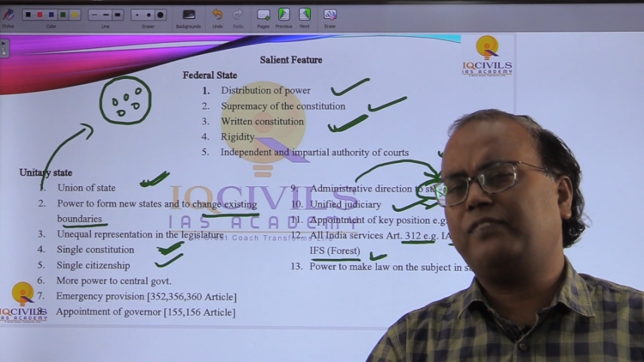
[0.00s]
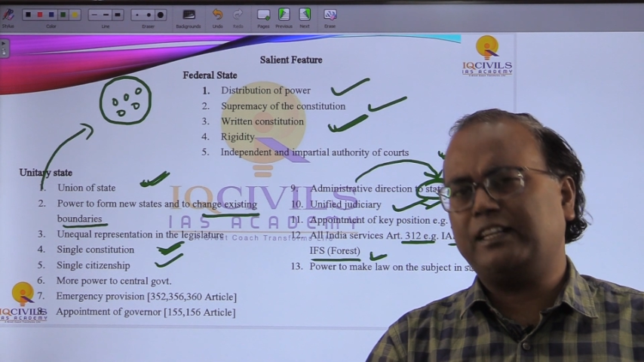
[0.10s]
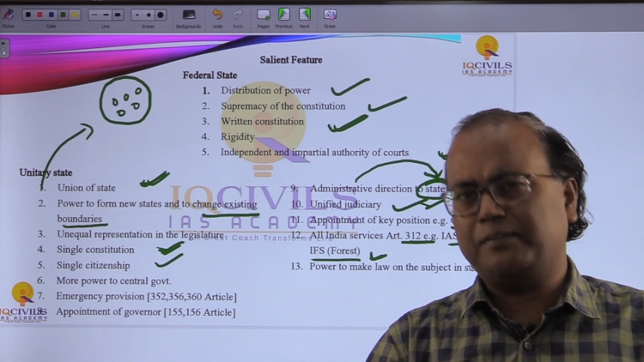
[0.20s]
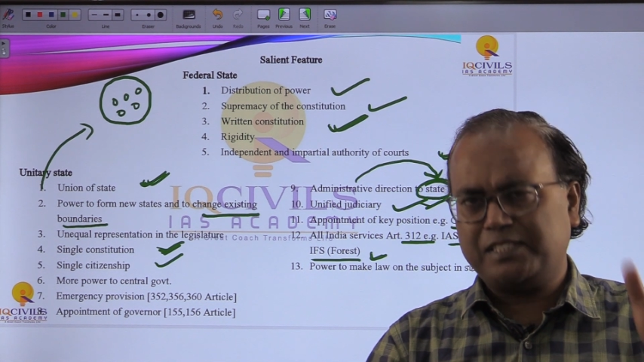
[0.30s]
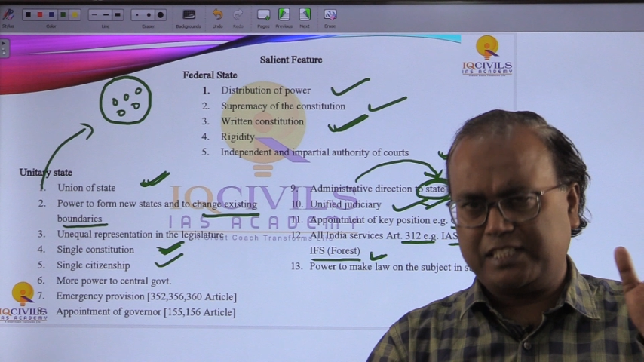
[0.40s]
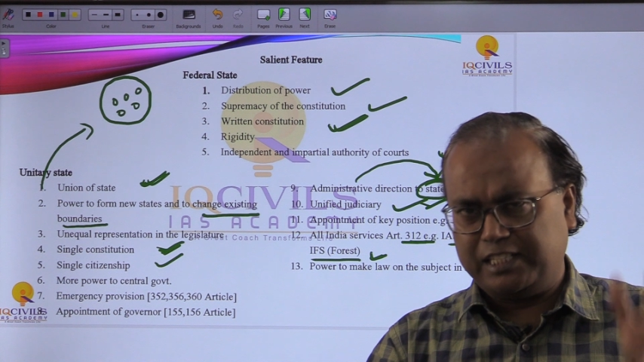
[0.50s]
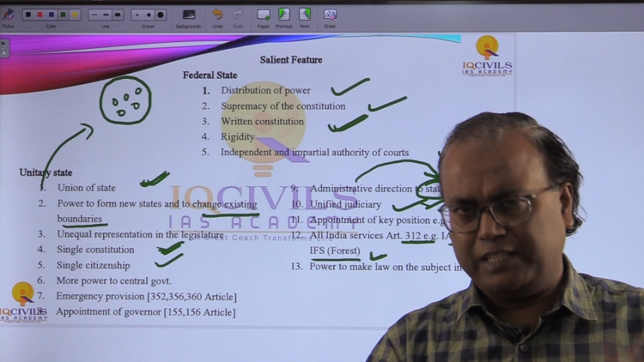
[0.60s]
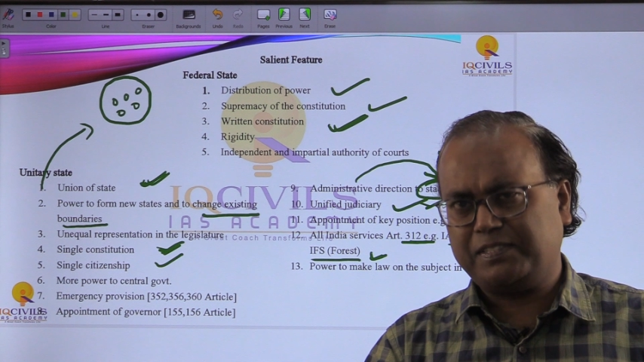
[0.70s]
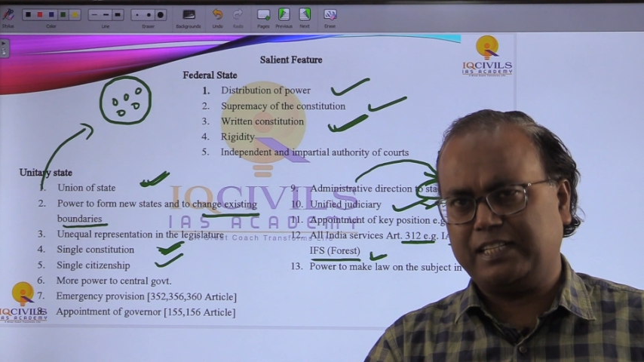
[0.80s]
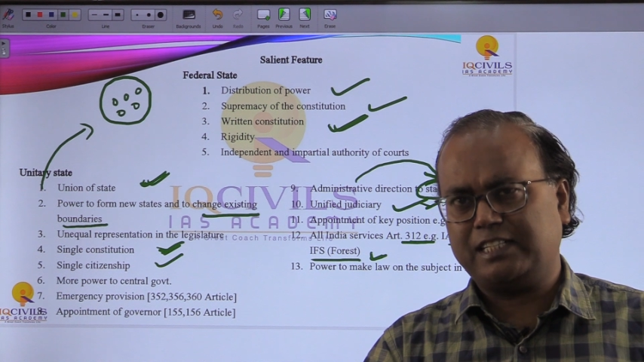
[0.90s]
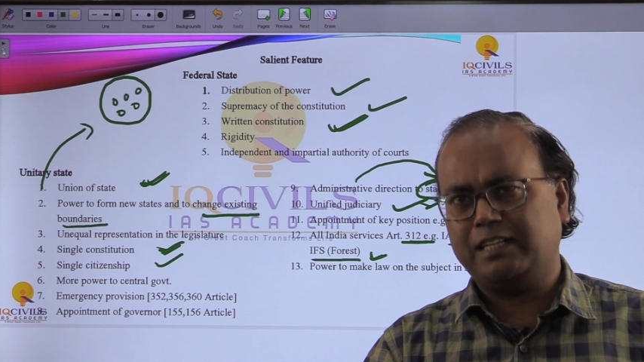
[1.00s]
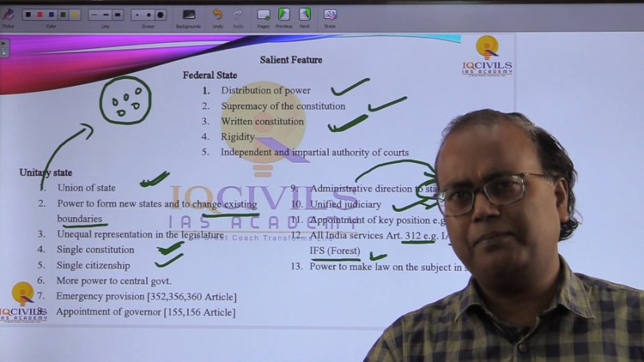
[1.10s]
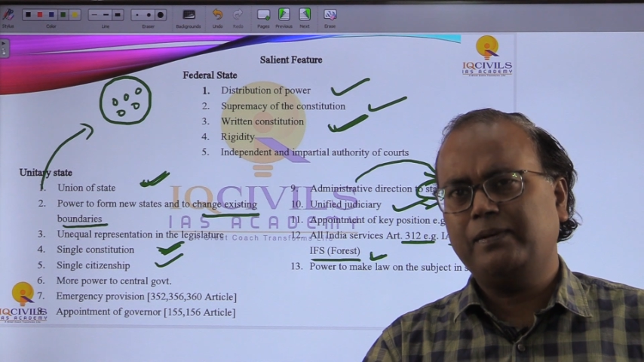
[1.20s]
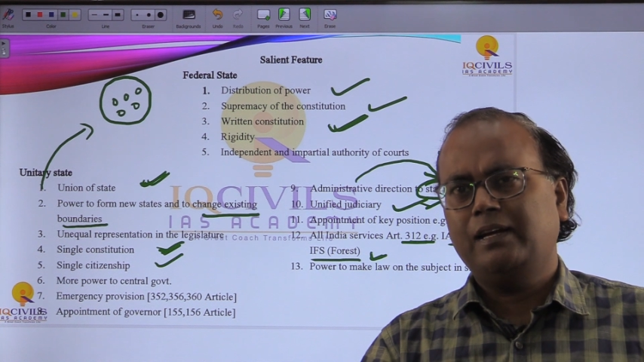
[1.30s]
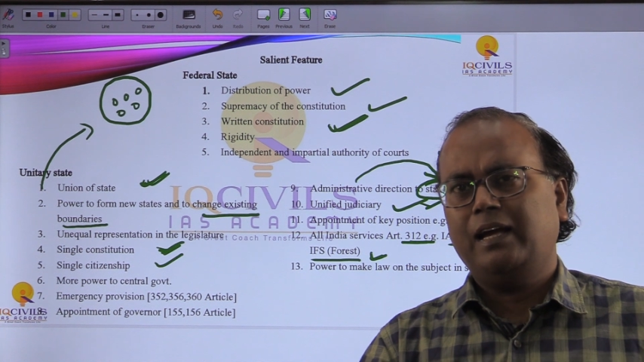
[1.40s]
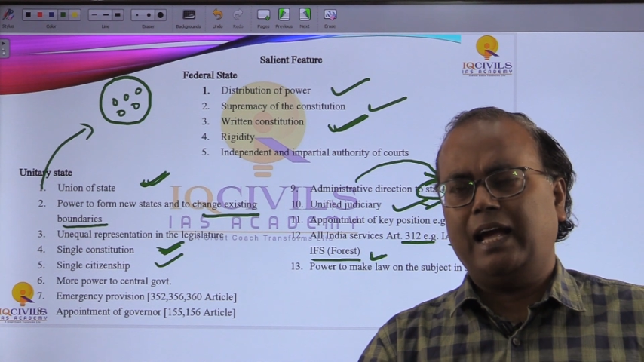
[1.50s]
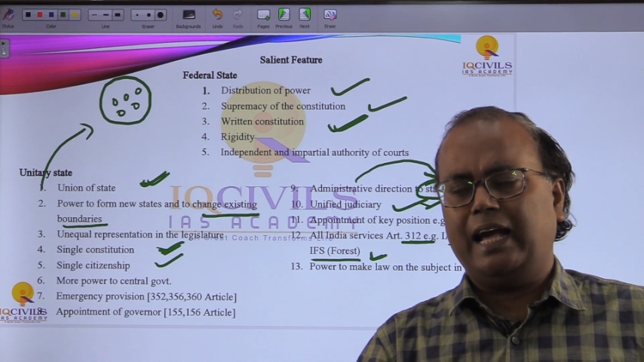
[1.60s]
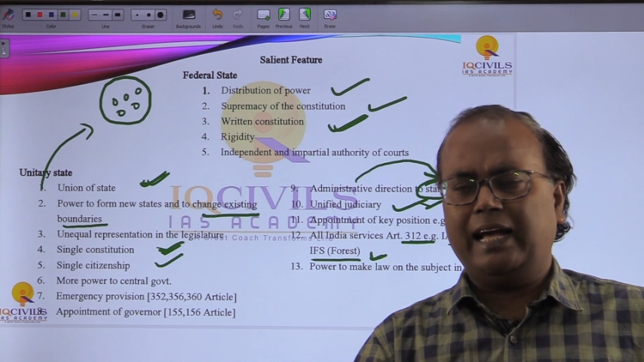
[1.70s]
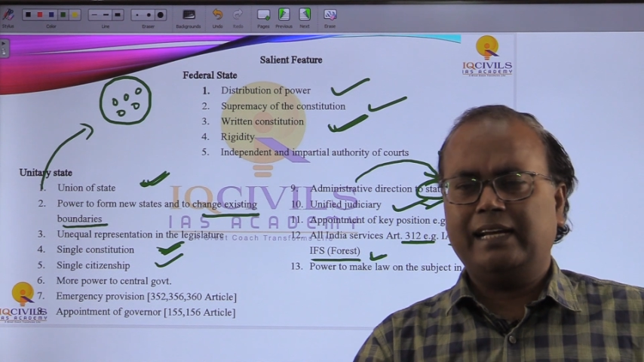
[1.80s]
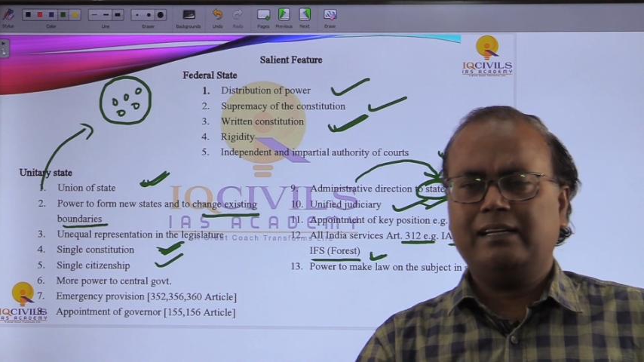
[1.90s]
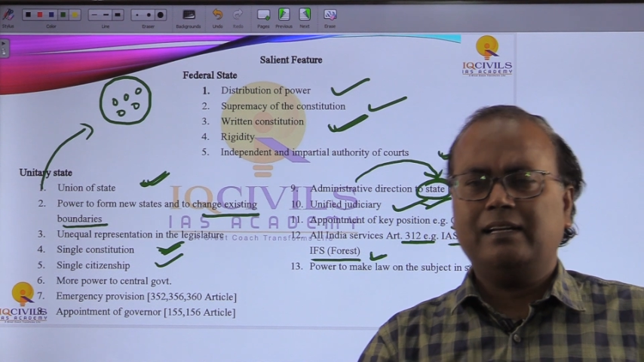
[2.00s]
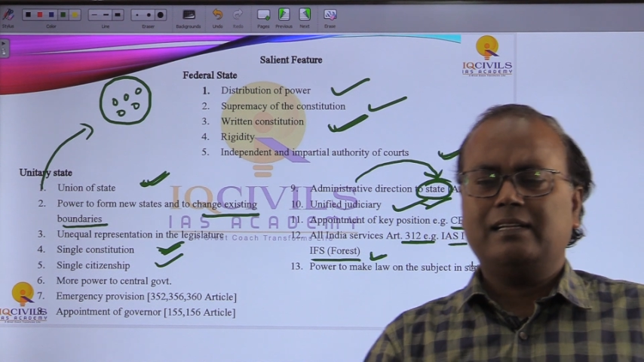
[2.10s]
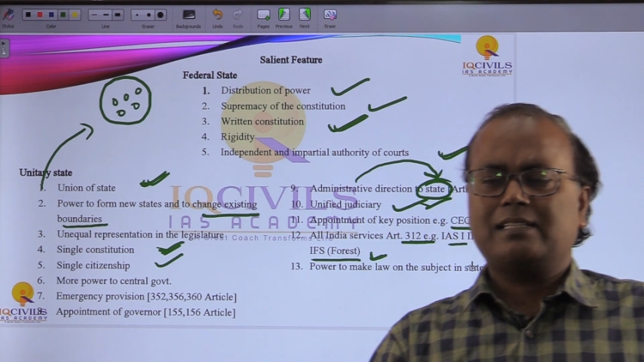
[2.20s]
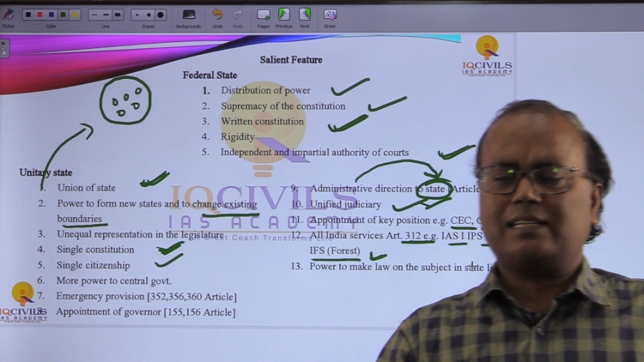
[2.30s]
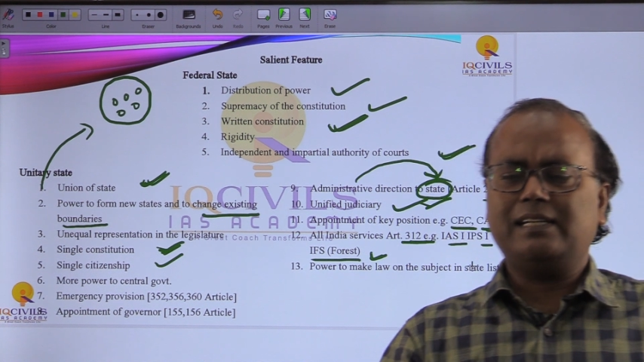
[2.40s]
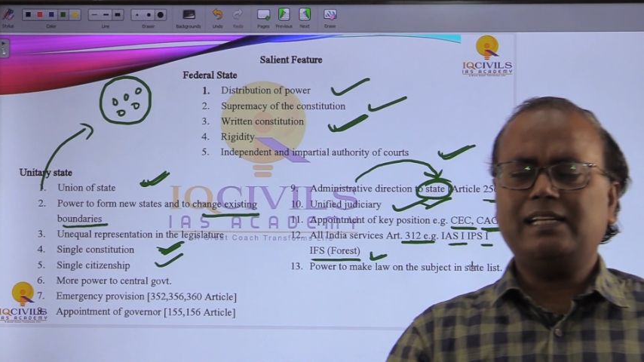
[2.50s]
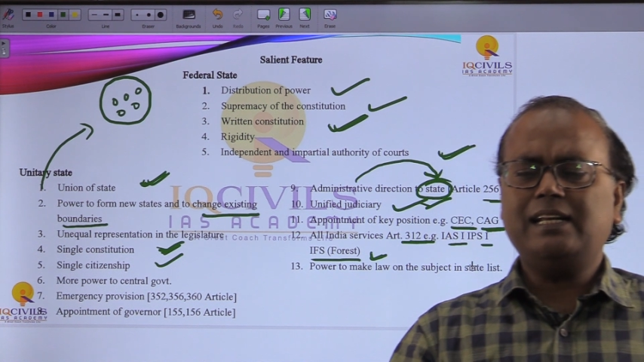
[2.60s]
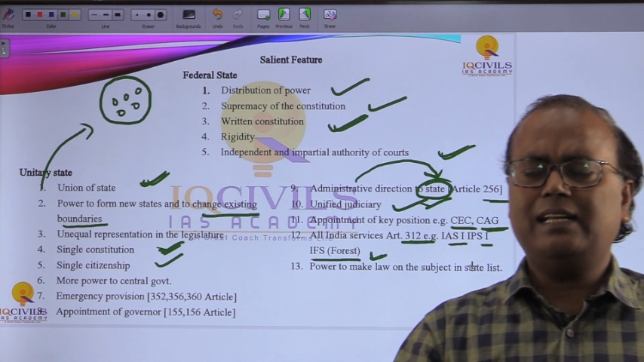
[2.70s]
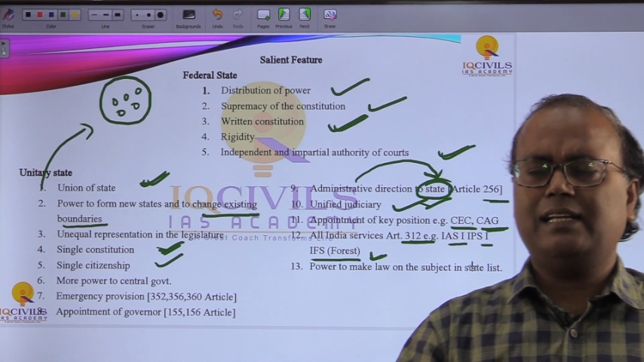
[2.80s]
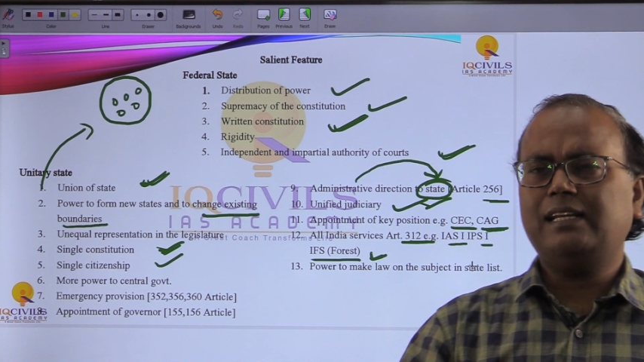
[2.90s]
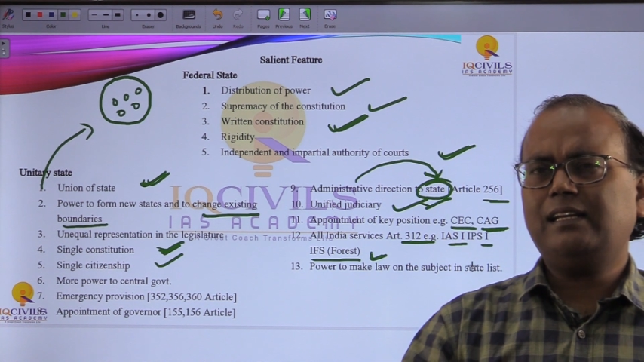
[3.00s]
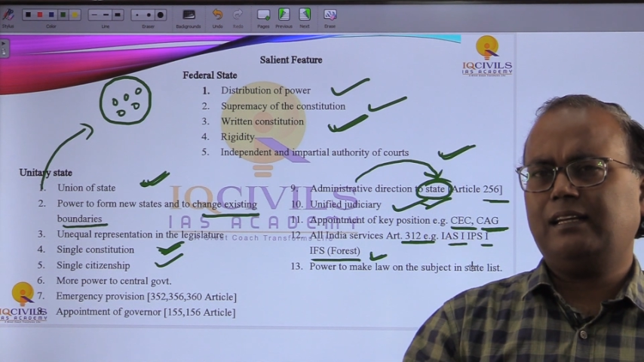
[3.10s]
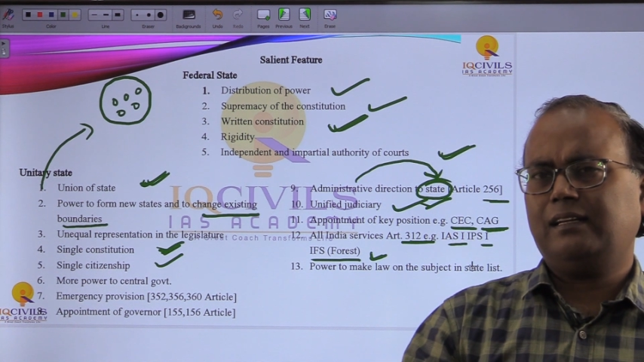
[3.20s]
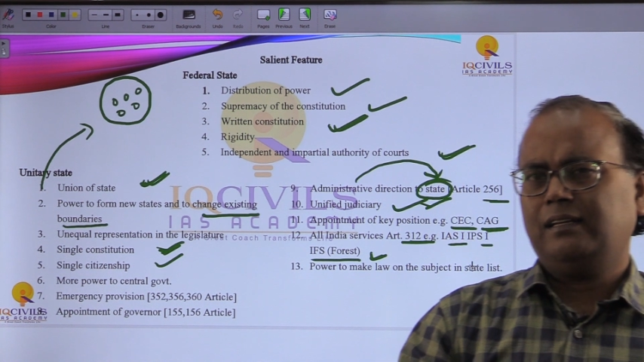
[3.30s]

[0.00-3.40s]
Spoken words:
administrative setup, and certainly